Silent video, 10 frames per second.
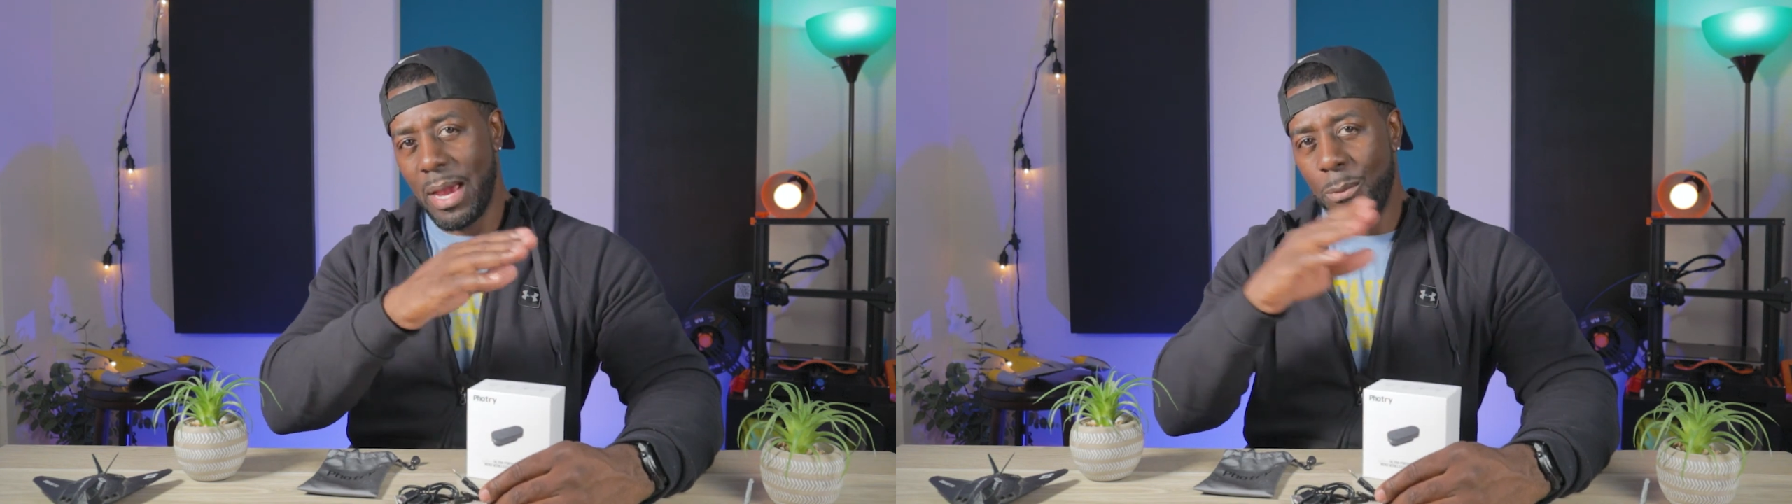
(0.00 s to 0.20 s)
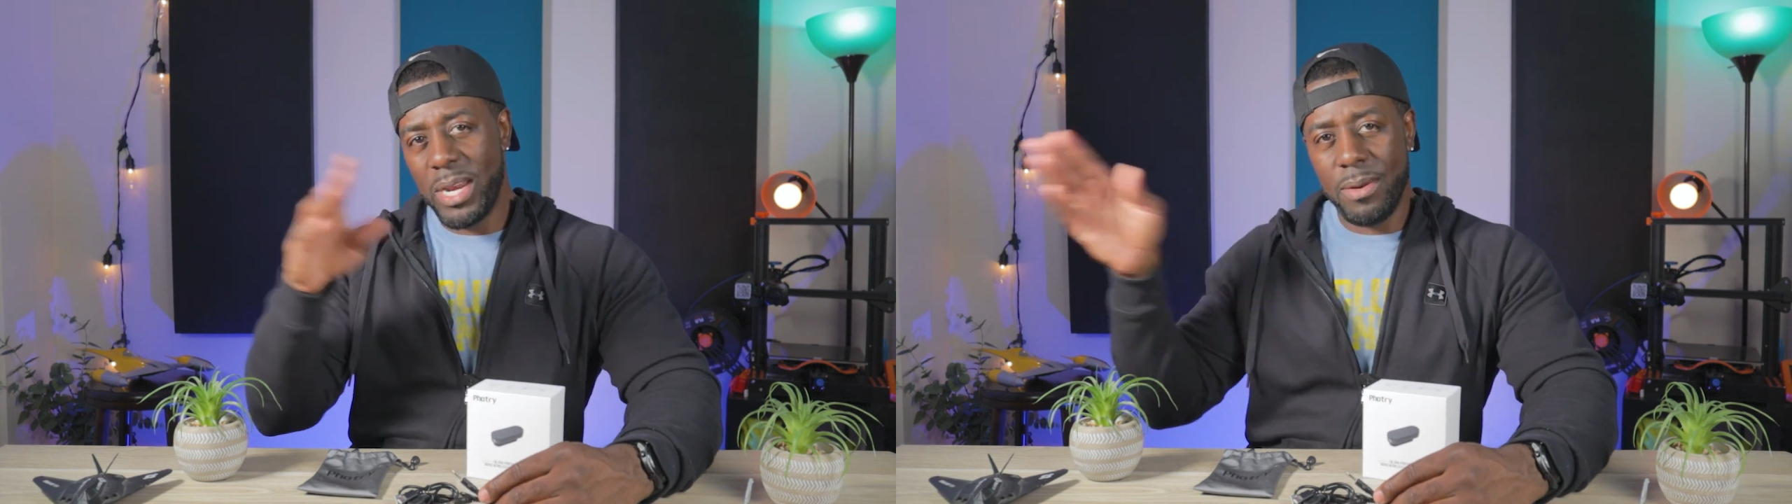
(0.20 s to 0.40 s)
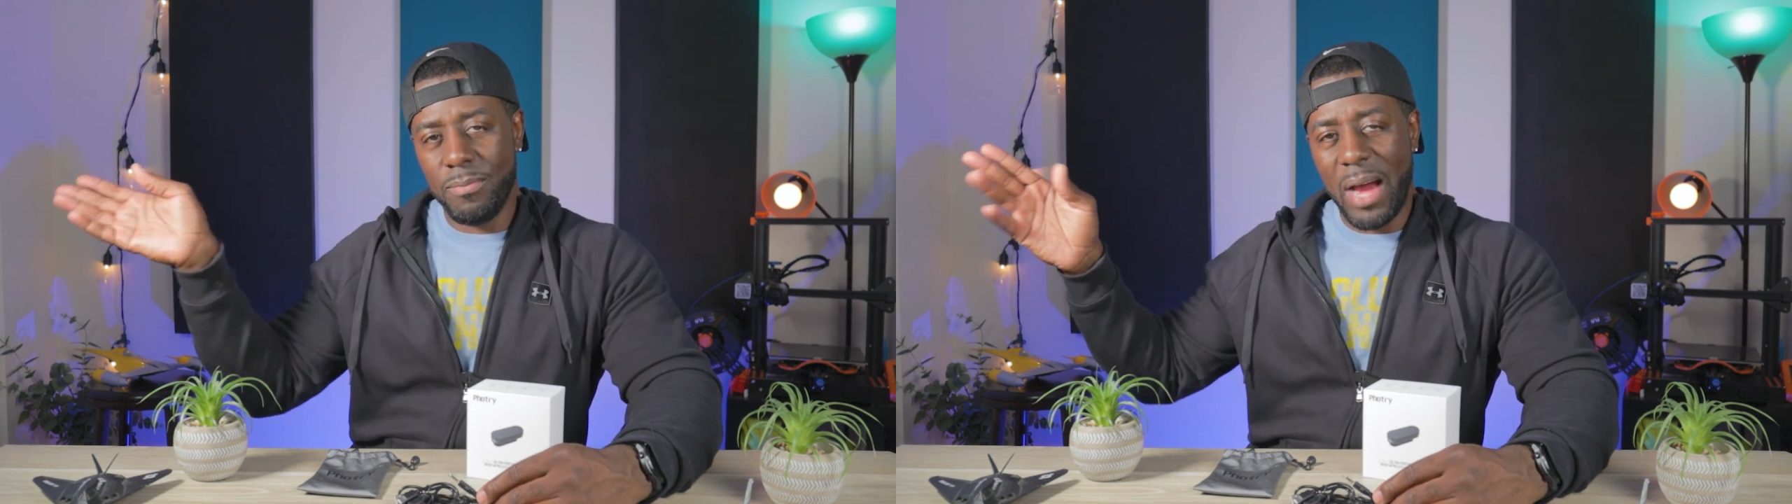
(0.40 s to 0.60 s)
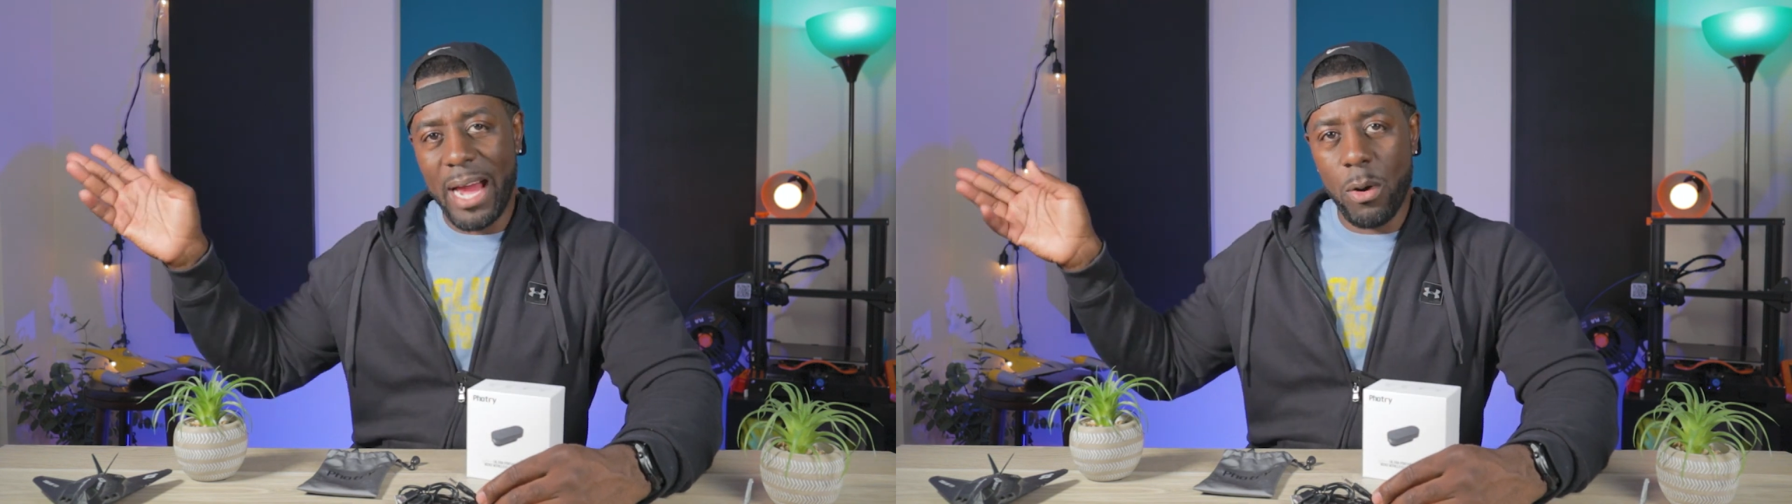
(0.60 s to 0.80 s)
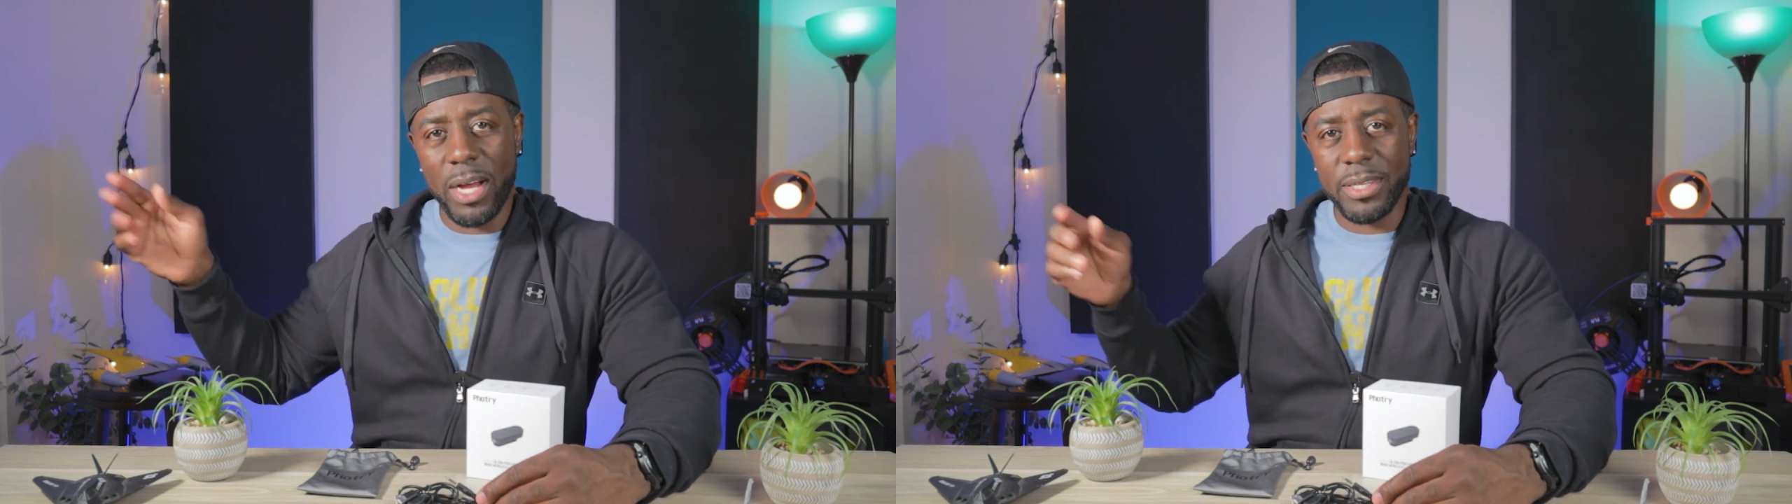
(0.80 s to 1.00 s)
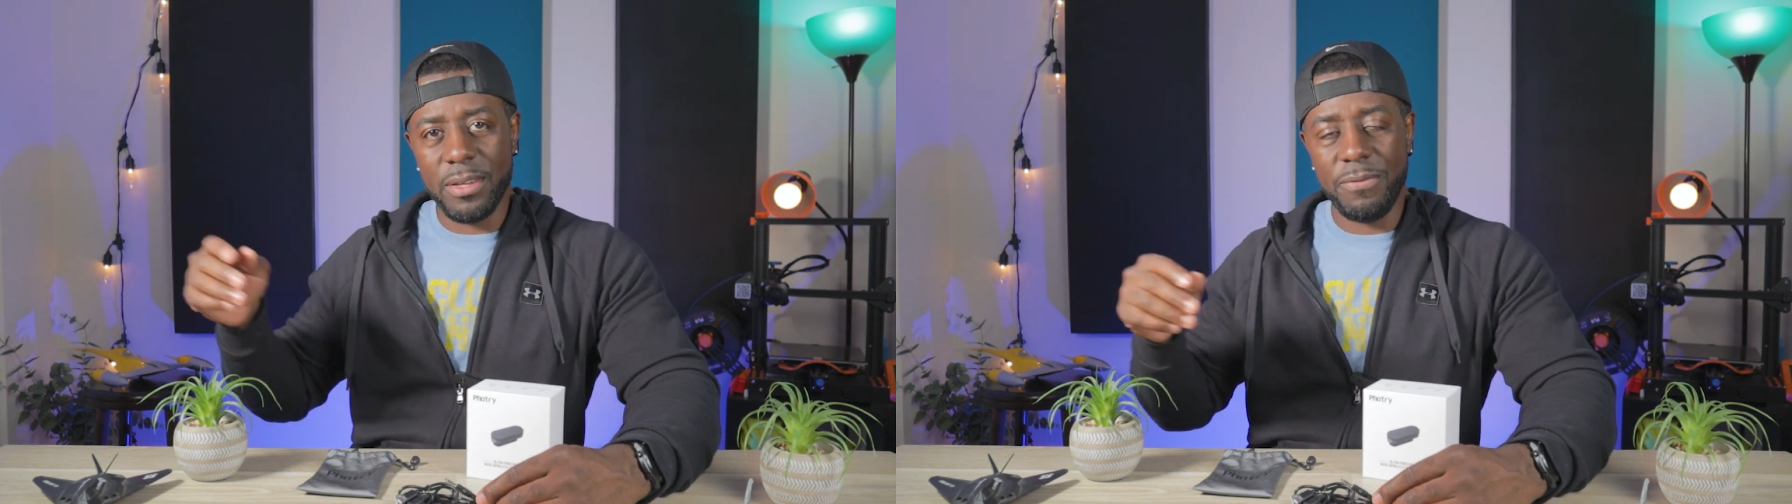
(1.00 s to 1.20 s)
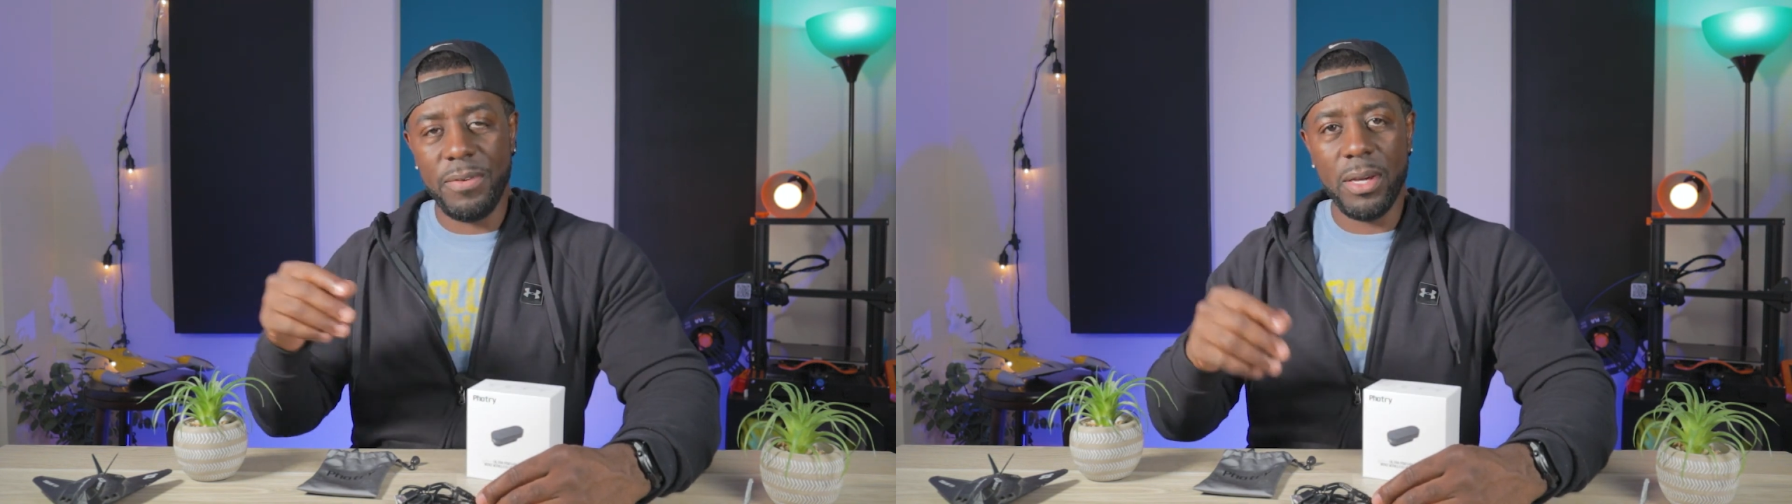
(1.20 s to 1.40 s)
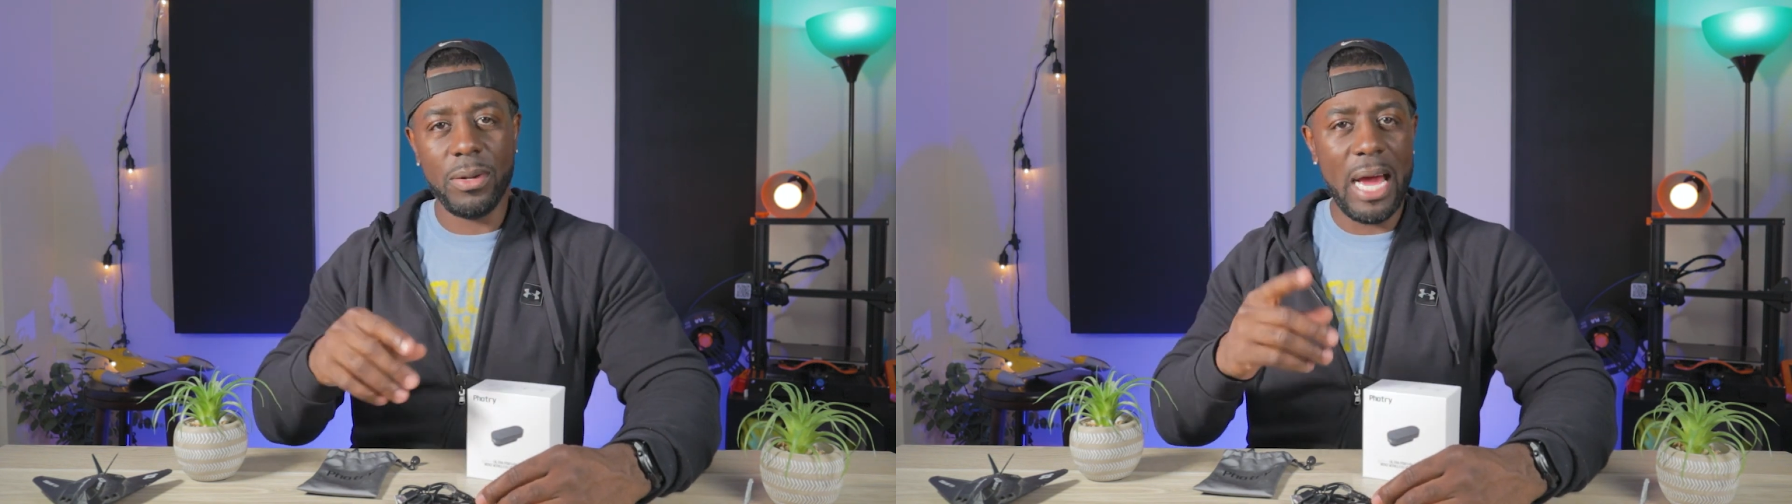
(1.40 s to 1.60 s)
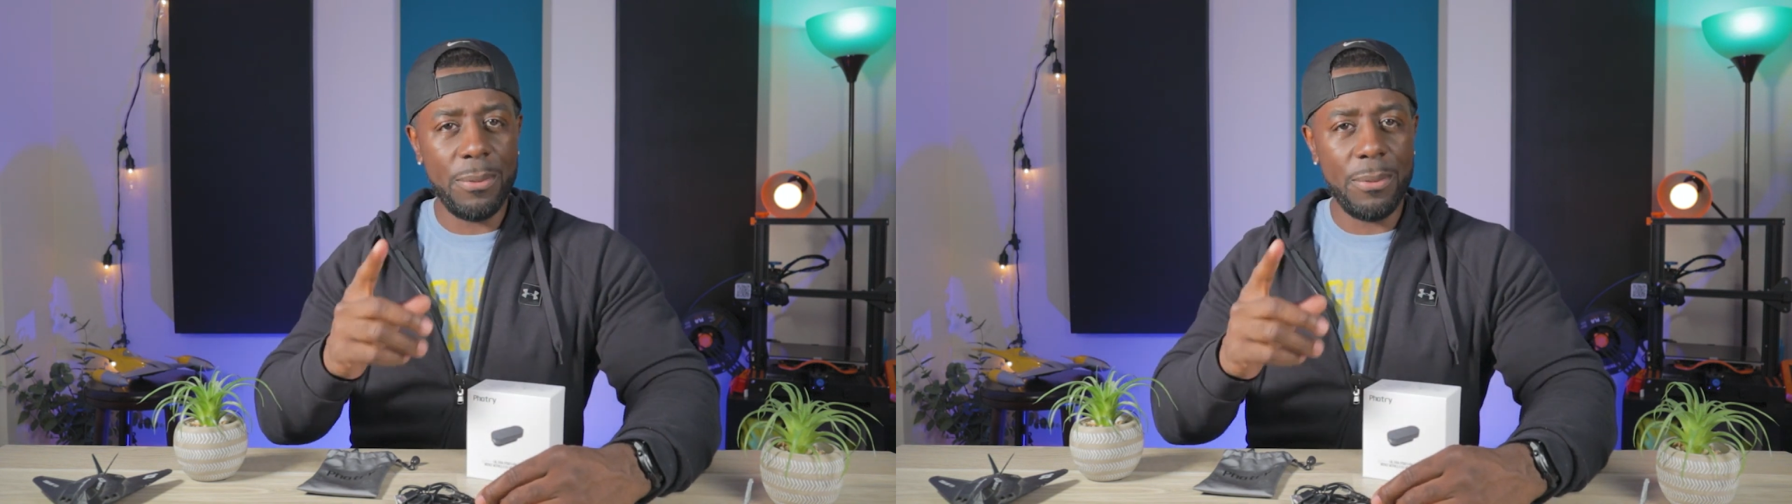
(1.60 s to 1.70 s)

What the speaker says: When I go out to the field,